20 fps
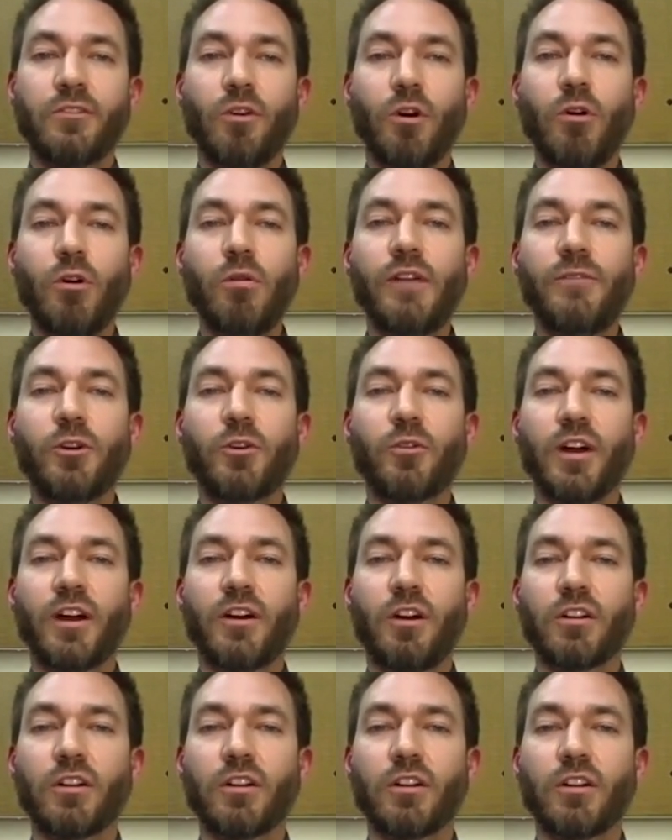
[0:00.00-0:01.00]
So, if your
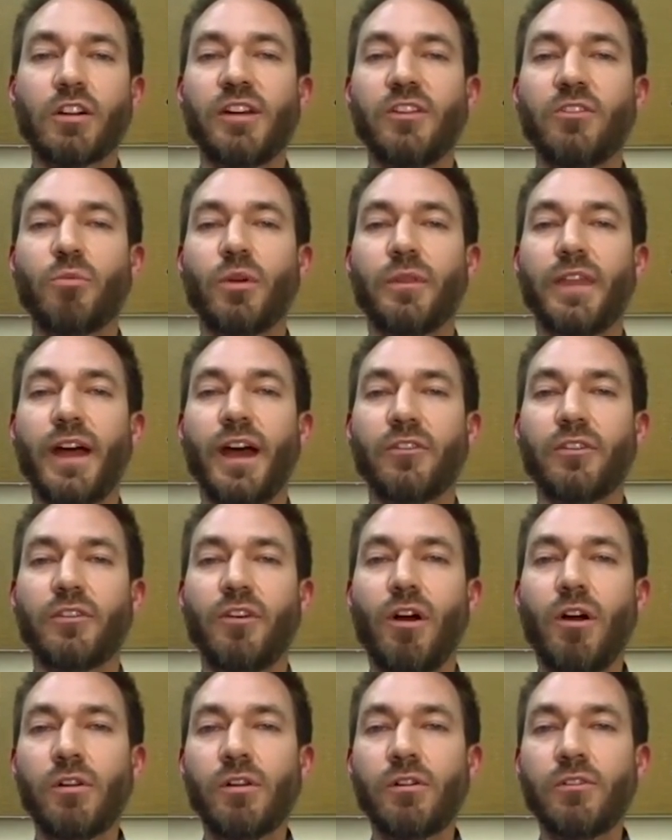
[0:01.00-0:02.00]
credit card limit is
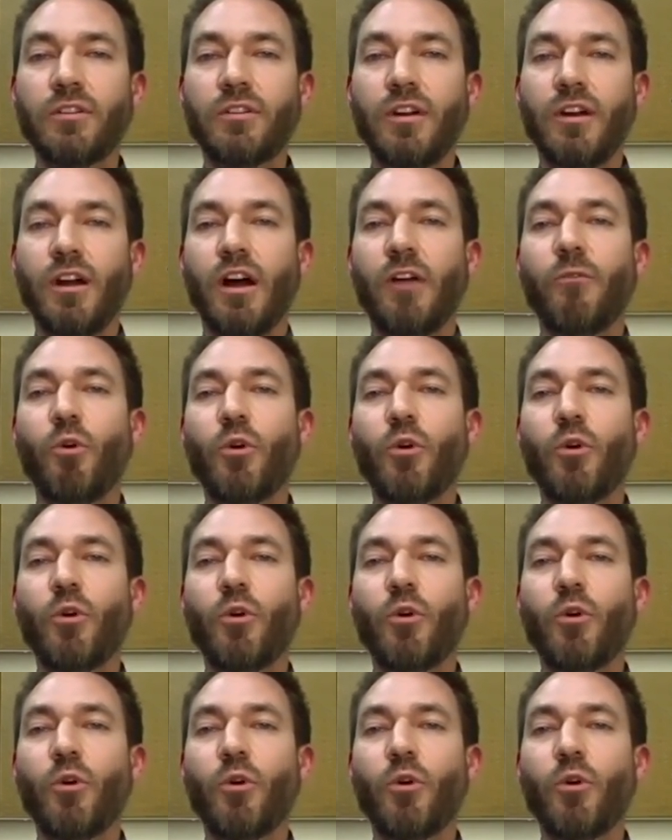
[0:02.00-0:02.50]
$1,000,